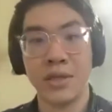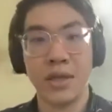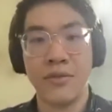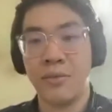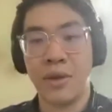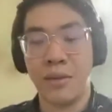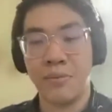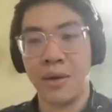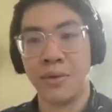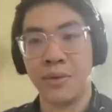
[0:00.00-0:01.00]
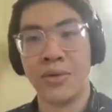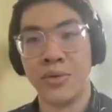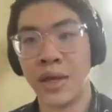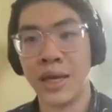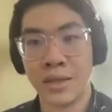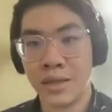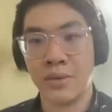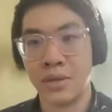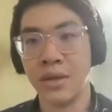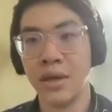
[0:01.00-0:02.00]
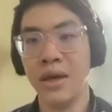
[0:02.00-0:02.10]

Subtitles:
even be able to do that because I was